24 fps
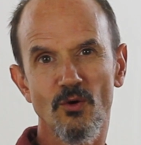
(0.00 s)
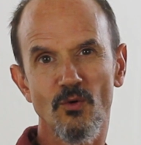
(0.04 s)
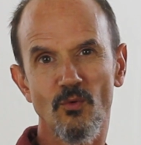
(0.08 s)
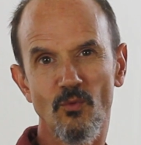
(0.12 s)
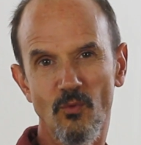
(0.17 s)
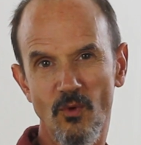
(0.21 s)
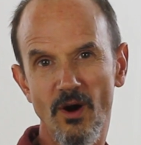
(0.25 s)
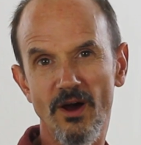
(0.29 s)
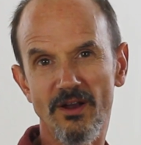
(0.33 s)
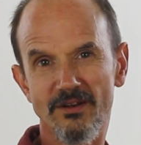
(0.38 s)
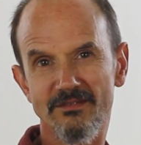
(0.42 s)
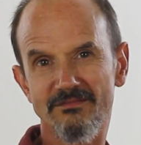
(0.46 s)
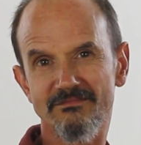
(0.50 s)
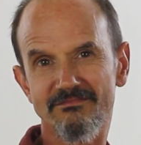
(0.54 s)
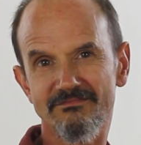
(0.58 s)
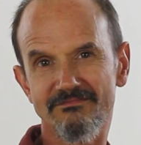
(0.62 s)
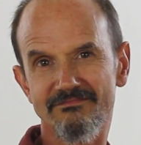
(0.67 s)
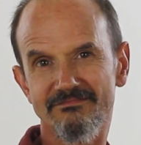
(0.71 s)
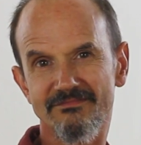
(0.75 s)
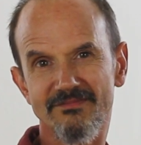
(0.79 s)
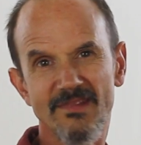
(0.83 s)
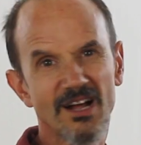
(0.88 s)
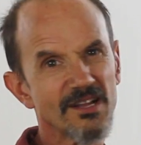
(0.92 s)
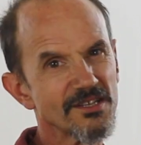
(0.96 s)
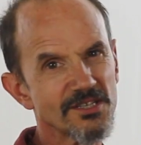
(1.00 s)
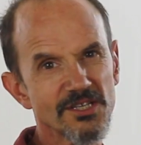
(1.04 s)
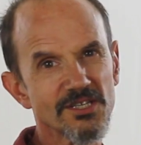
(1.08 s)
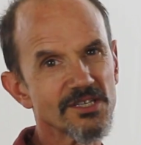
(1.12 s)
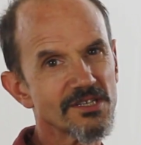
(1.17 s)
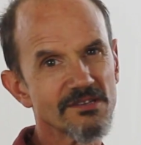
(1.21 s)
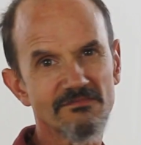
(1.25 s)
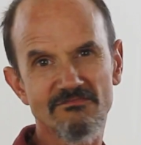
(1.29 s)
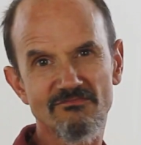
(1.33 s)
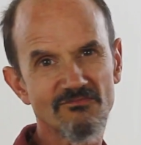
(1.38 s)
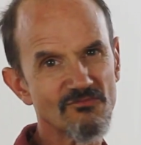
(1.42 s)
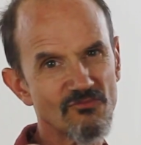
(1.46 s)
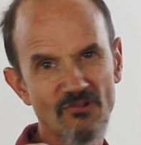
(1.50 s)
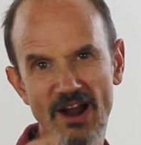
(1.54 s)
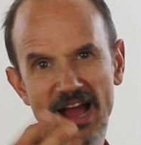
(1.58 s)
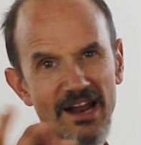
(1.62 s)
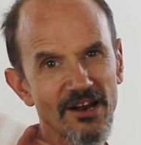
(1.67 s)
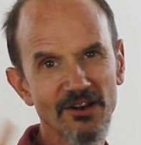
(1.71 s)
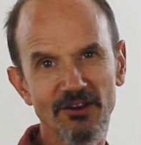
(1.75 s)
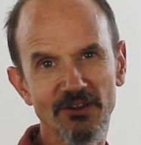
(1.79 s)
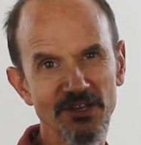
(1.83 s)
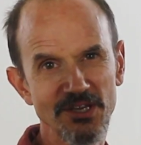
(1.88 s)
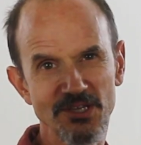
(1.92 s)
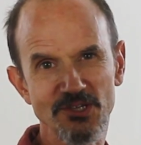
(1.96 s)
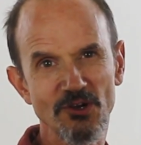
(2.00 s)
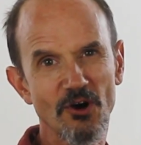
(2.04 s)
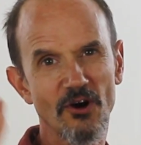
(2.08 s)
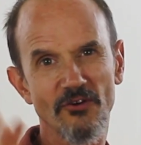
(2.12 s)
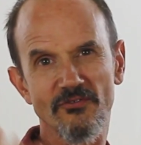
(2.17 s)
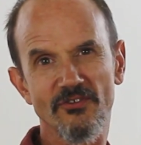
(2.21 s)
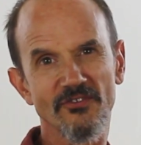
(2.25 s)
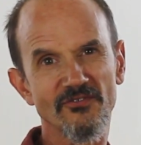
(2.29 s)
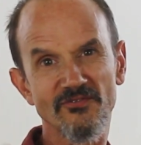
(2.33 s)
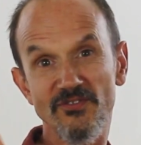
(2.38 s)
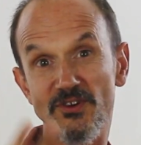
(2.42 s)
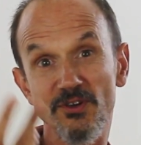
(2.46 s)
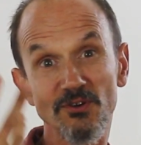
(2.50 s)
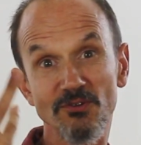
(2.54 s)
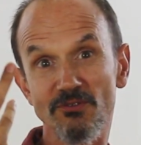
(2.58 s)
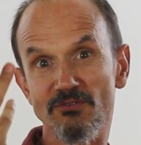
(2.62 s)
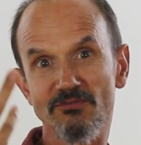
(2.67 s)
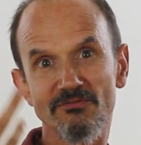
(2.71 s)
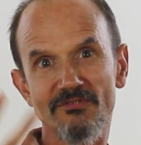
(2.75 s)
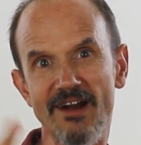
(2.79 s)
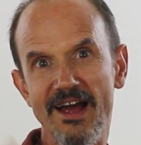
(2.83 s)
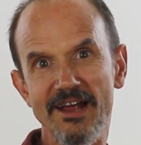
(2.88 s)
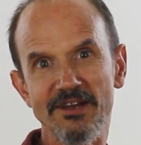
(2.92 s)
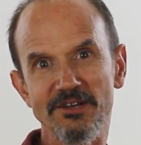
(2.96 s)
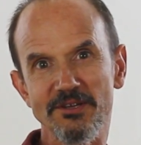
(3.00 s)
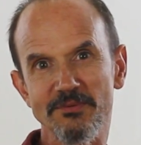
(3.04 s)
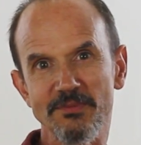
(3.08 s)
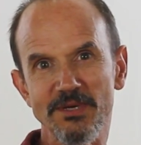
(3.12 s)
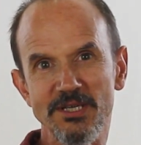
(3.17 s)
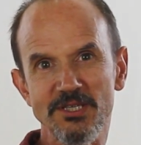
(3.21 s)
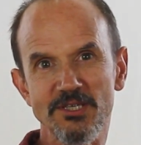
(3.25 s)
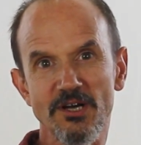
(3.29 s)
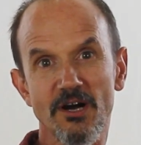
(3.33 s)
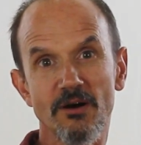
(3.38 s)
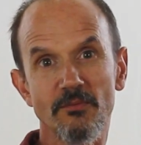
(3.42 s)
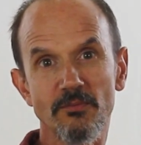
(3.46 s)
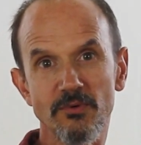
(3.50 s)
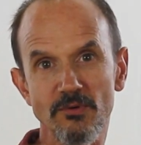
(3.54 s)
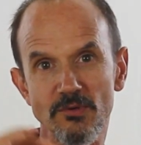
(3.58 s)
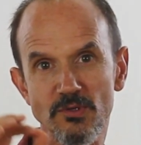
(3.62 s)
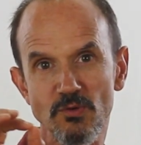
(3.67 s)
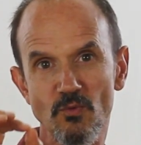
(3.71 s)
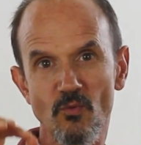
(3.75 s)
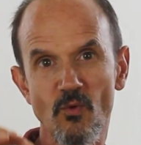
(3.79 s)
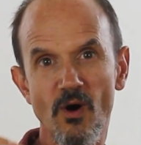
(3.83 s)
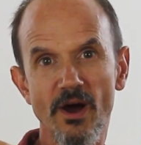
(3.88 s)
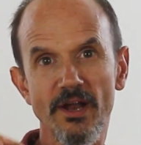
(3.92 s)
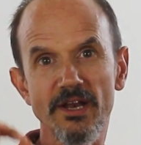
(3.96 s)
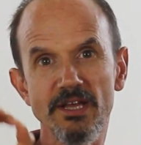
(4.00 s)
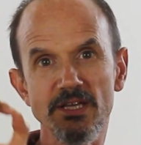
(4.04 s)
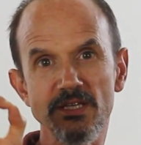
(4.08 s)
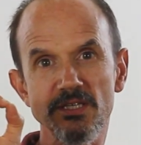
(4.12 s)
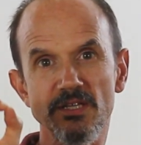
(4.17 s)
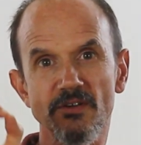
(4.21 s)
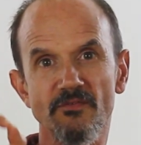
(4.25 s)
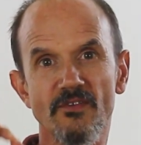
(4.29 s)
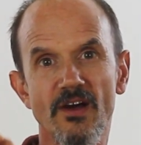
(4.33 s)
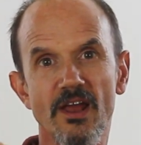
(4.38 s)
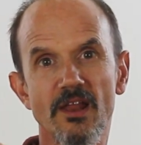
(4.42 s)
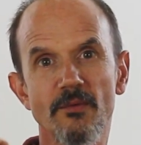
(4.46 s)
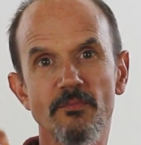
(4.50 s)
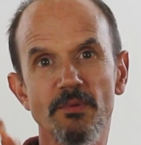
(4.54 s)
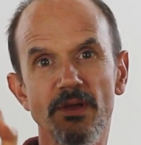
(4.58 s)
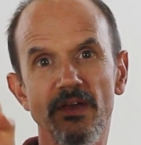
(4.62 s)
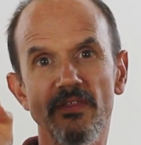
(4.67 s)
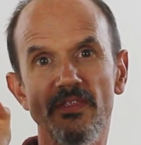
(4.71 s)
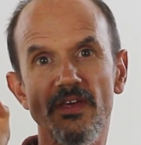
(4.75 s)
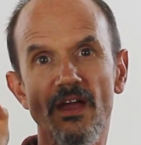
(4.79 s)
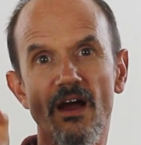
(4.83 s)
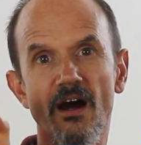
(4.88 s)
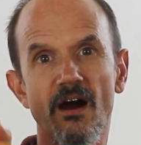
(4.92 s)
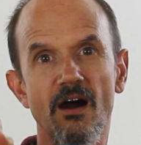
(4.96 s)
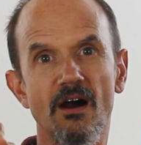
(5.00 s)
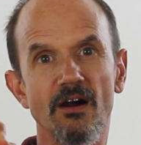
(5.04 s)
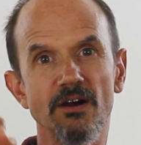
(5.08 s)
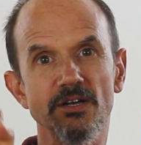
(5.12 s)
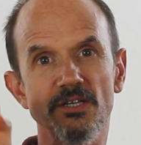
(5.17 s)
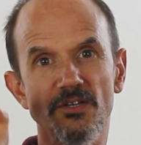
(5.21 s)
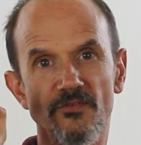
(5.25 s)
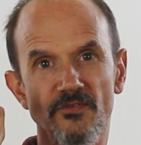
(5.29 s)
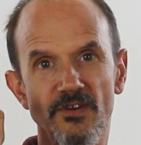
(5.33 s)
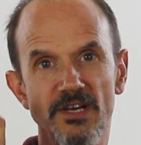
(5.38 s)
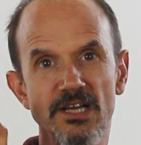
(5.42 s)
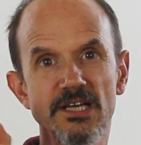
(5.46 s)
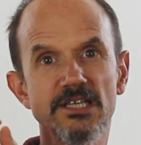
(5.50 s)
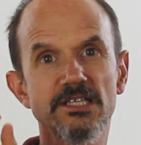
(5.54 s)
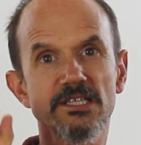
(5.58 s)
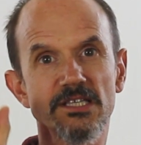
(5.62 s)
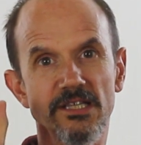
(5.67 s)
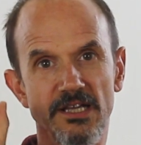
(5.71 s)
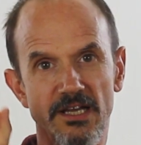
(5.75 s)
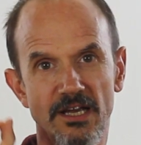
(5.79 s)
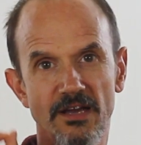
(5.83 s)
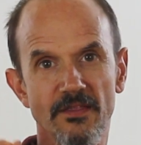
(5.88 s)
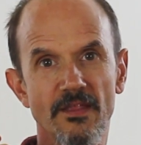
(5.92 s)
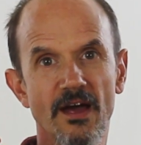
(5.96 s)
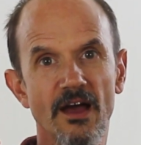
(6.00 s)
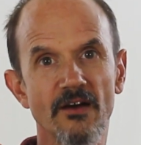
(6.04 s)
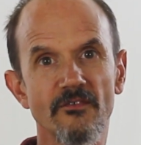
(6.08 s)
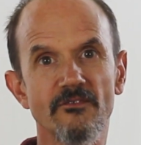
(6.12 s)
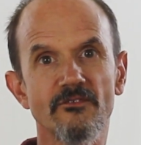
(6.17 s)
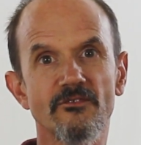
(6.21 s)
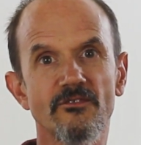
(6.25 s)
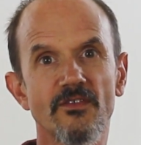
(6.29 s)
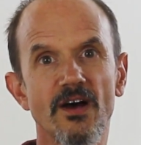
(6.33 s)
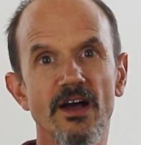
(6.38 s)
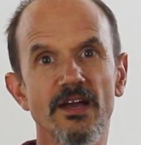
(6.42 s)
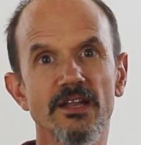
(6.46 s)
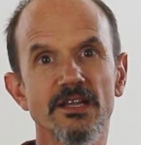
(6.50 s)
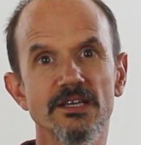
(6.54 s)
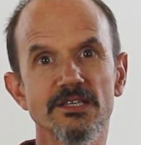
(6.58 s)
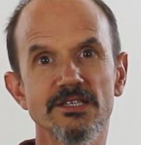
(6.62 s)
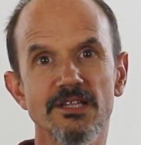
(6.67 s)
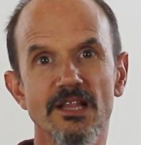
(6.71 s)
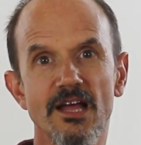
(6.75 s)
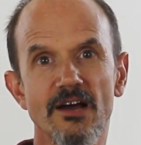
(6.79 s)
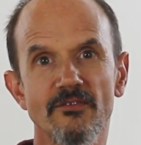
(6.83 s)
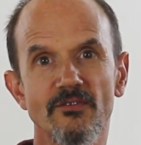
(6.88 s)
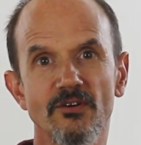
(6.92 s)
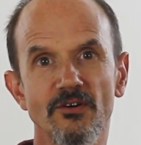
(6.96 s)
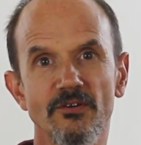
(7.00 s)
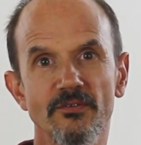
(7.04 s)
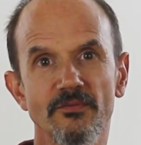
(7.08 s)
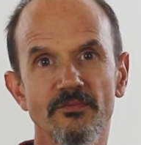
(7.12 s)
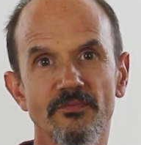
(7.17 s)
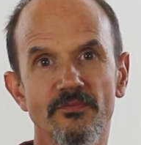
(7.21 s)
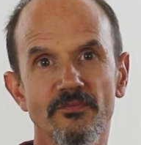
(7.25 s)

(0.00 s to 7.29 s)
One, I'll just rattle these off, a few random examples. One is developing the art of listening at that finest level.